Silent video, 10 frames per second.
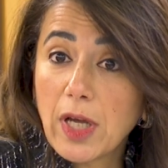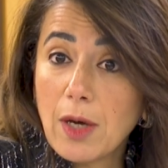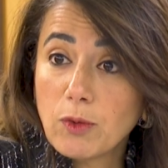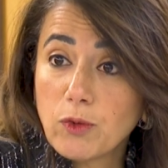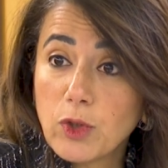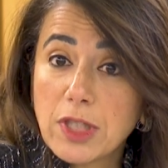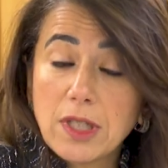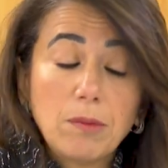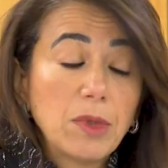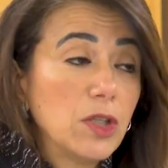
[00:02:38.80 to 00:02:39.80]
account, for
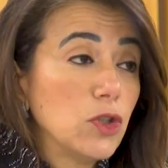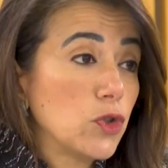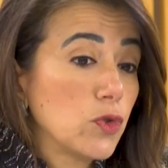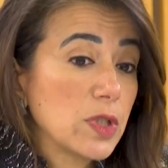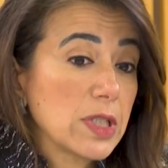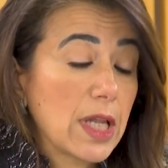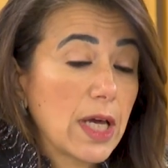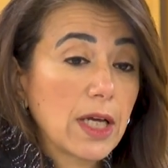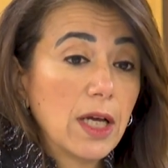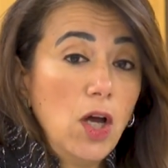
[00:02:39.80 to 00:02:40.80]
example, issues
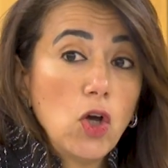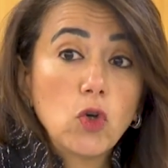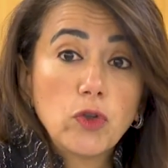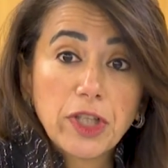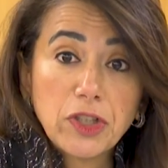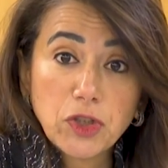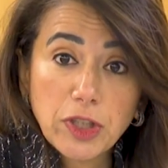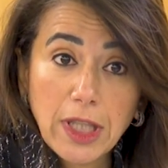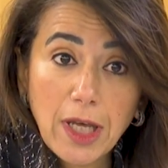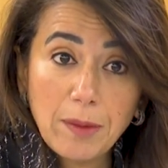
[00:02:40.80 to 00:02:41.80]
like
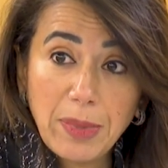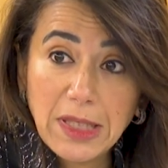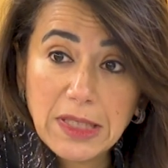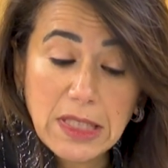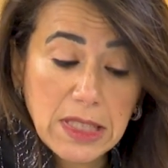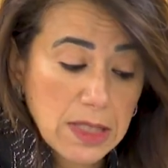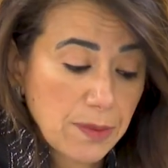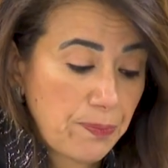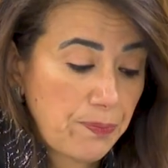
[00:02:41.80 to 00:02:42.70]
contingent liabilities.